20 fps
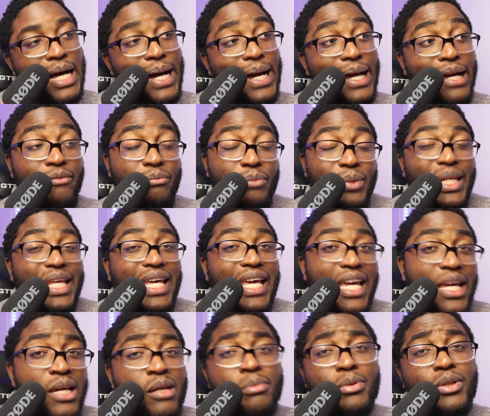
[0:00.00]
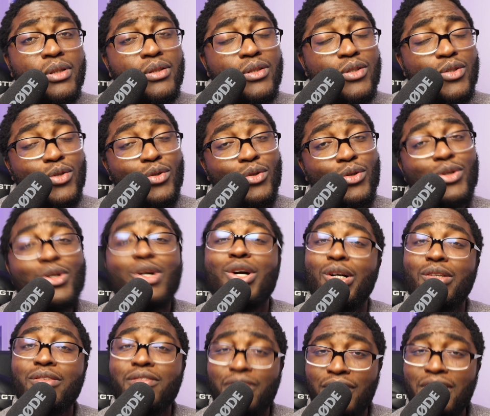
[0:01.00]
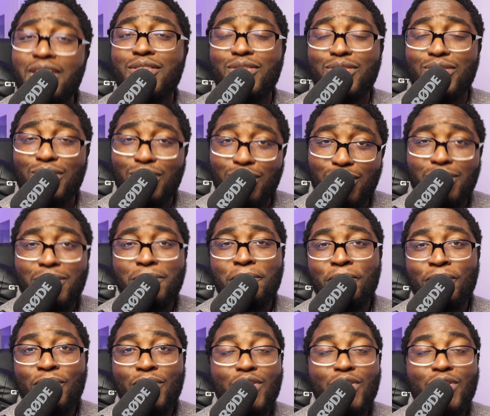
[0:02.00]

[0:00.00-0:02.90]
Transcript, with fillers: I have been able to convince you